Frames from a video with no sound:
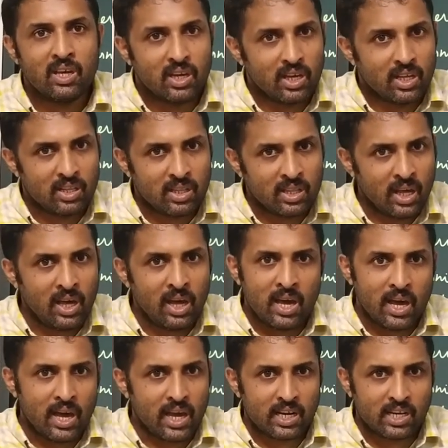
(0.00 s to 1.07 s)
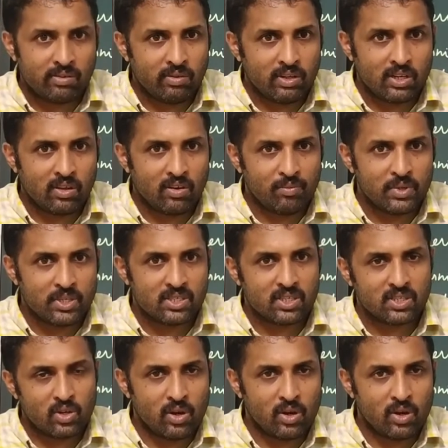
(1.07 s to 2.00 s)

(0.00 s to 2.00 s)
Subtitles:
in the activity of business.